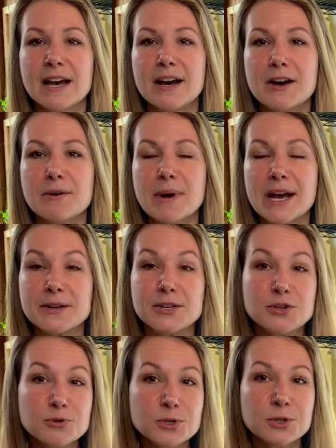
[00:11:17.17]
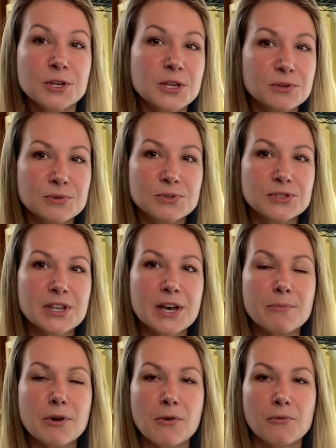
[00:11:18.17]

I usually use them